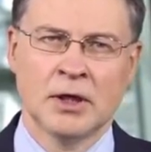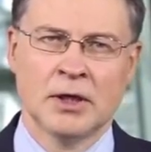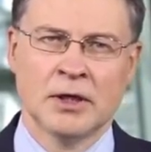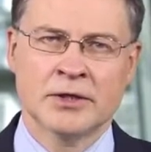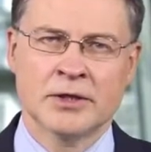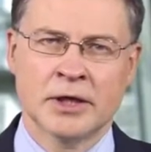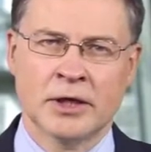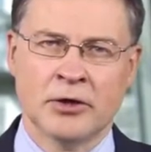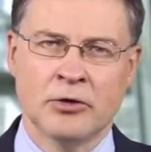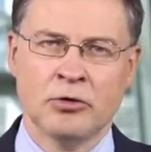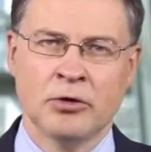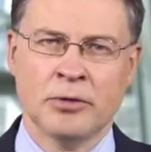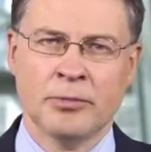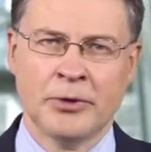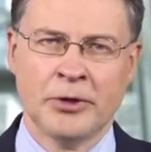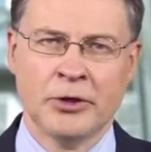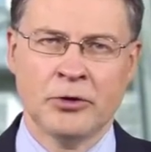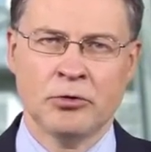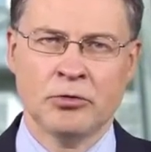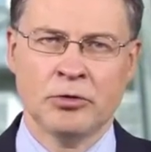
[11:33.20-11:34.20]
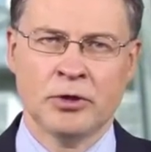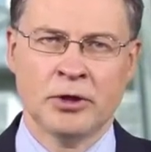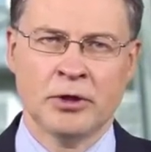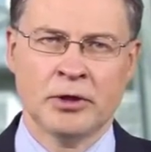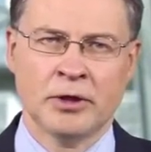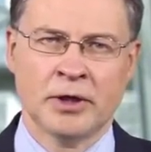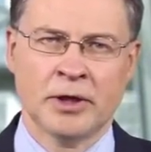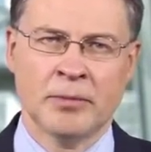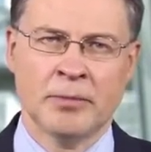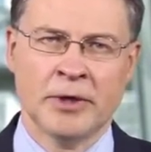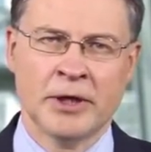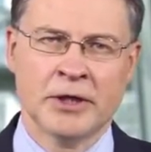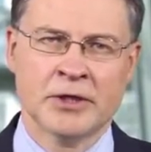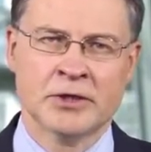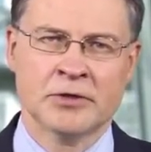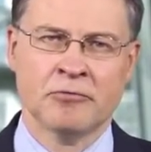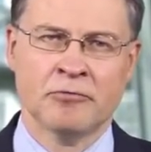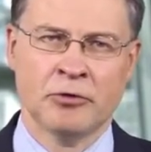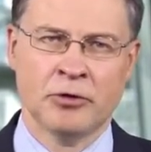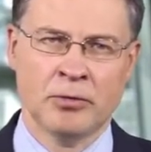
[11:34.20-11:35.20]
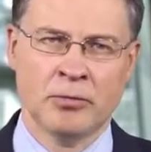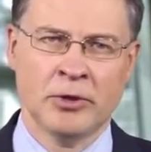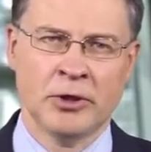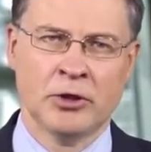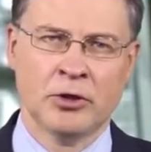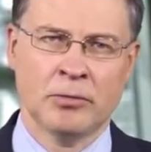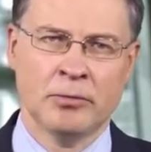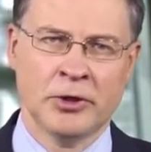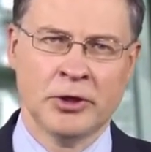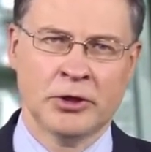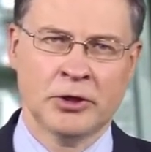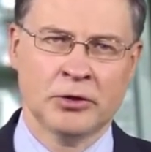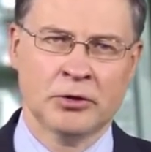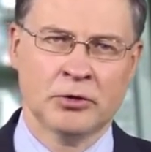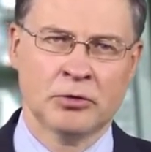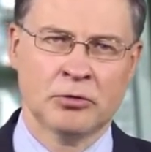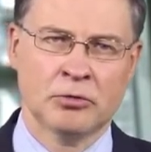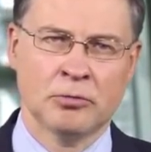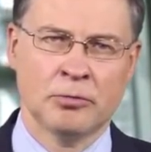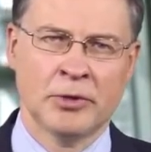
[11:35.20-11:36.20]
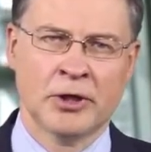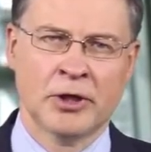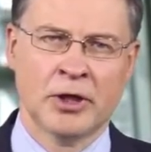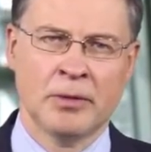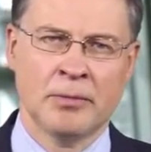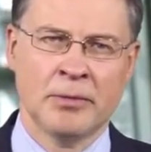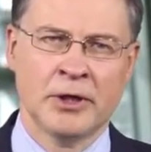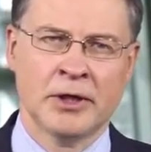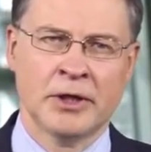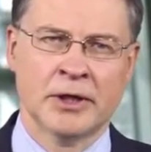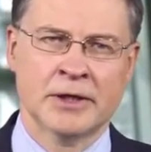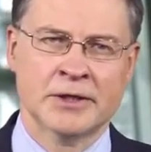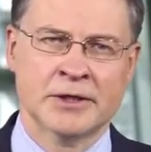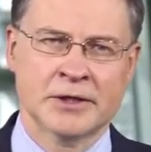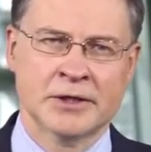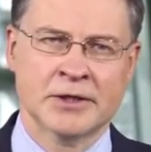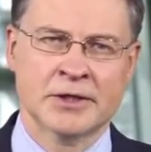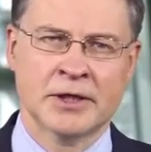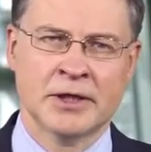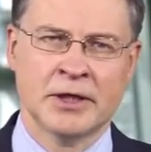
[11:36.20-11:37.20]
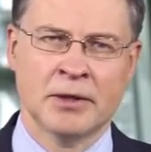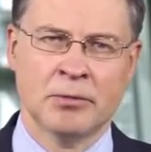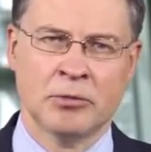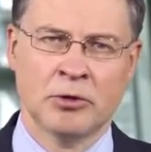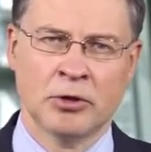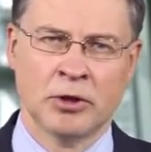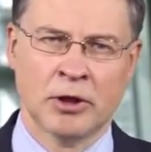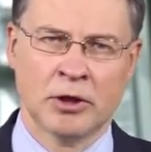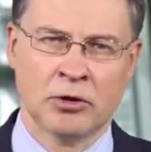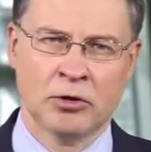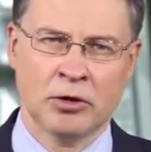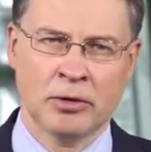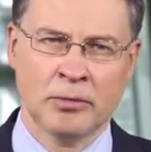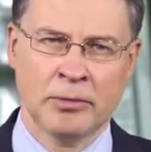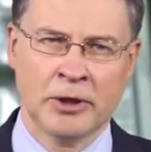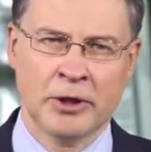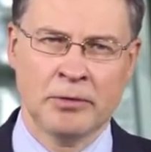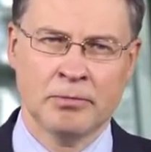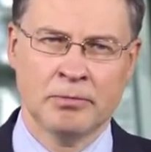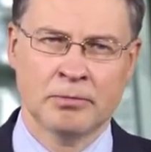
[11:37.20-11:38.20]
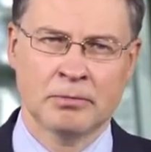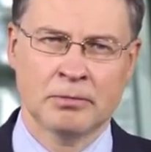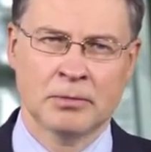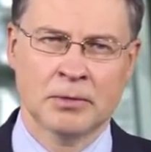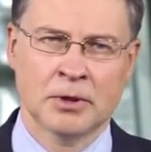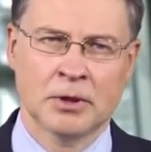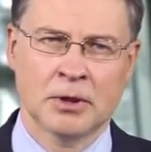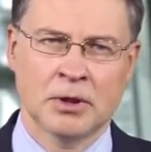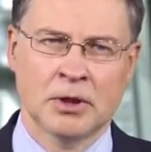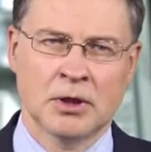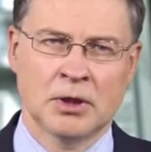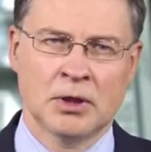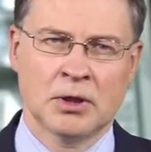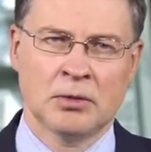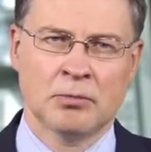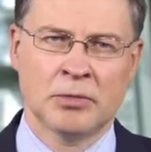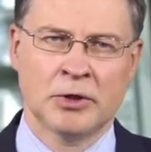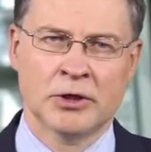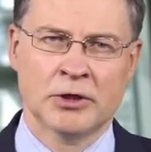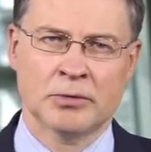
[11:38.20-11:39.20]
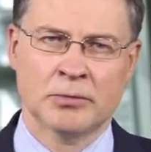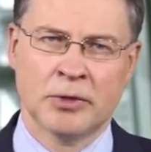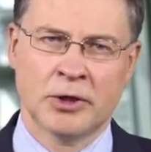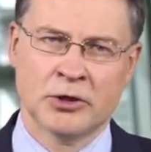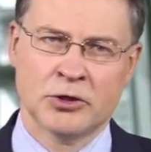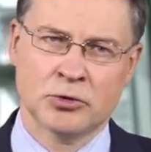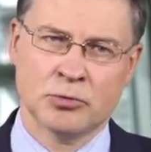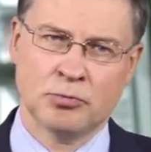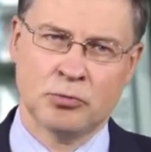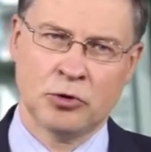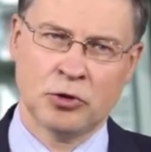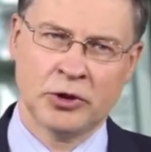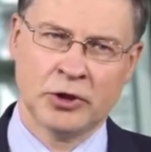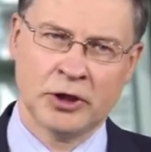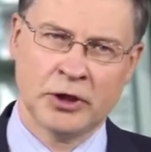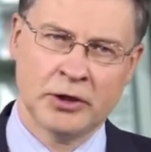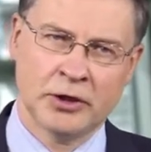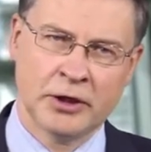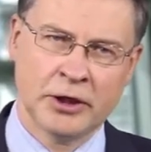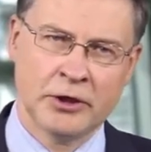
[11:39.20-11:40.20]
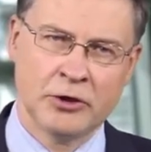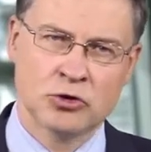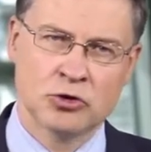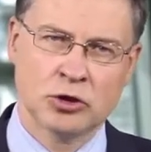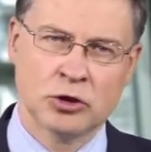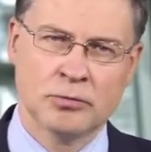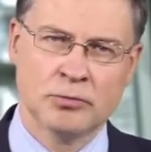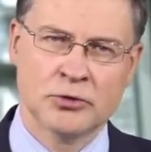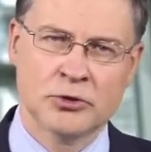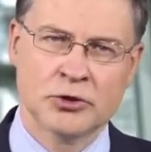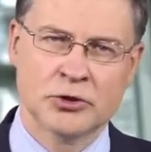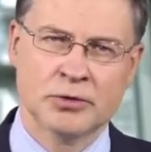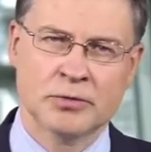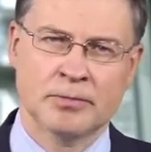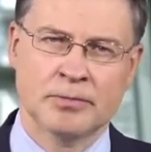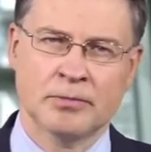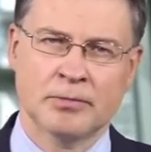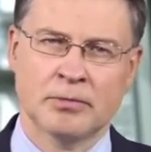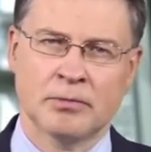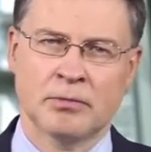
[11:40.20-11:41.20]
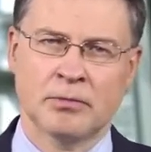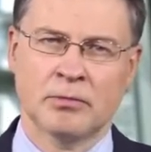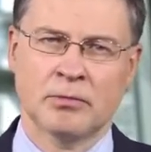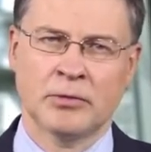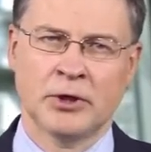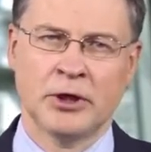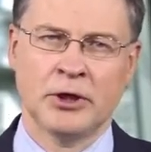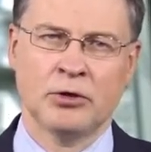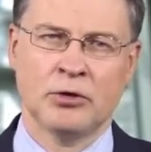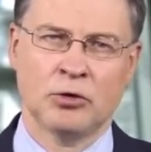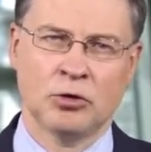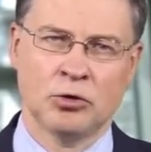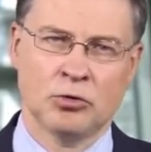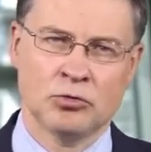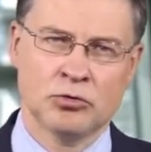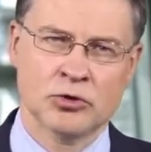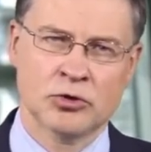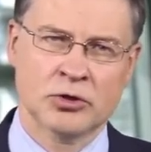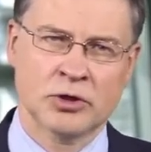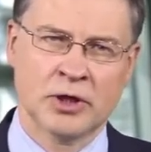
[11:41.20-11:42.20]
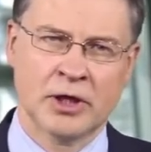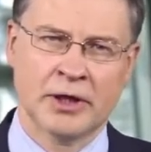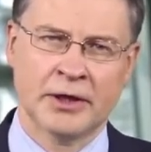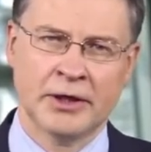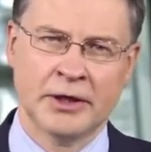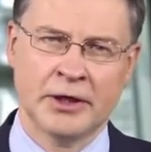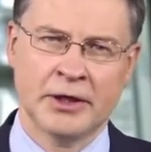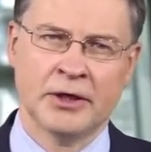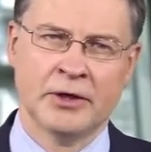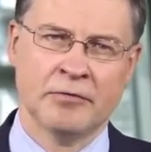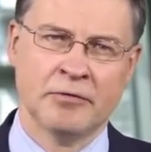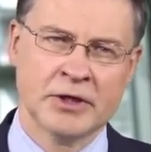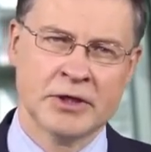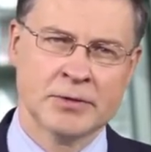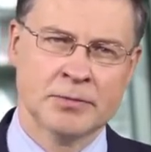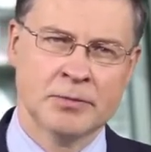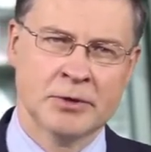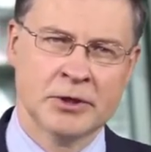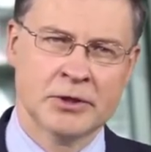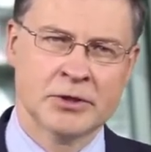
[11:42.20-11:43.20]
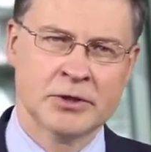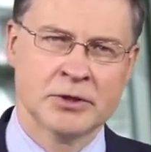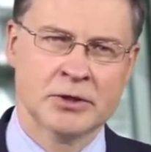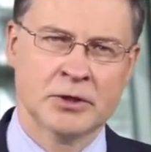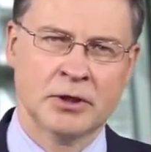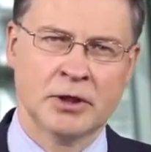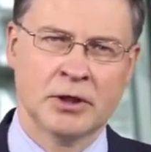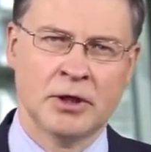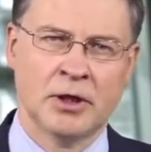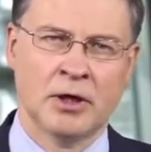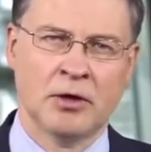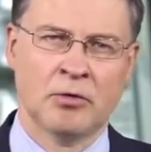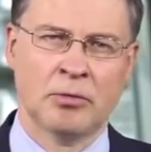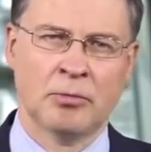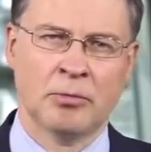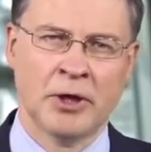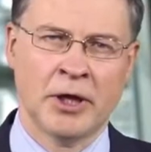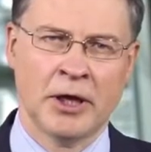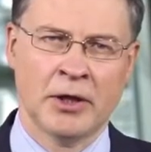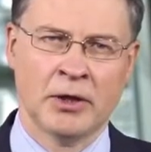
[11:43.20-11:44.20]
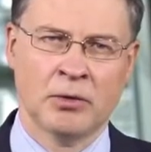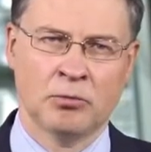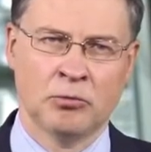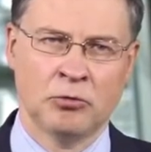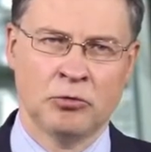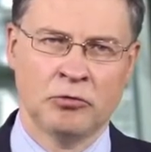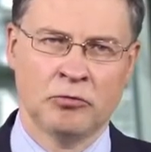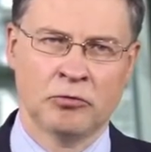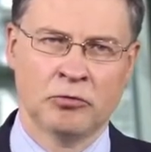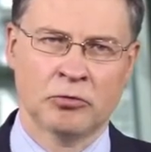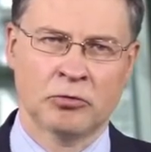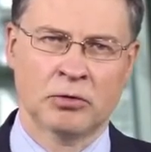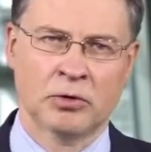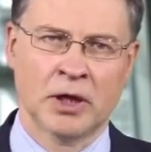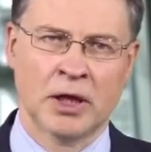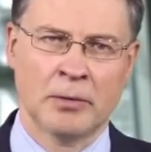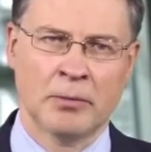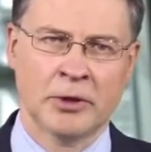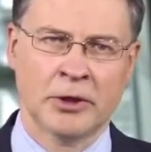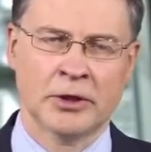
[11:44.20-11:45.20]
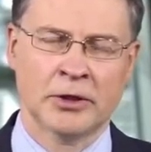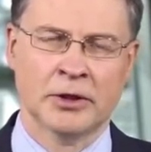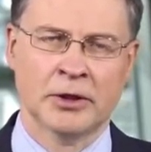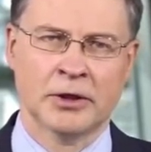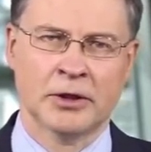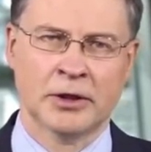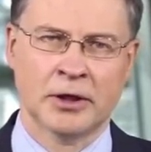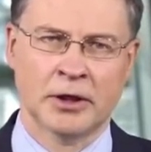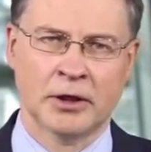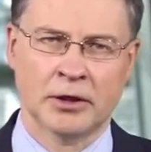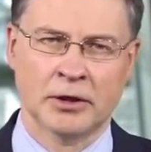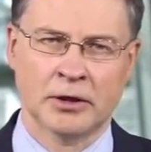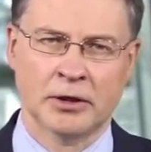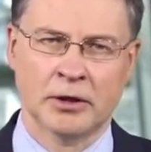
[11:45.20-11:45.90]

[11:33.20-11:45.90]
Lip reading: The European Union remains firmly committed to becoming a sustainable economy by supporting green jobs, green growth and green investments in our planned move to climate neutrality.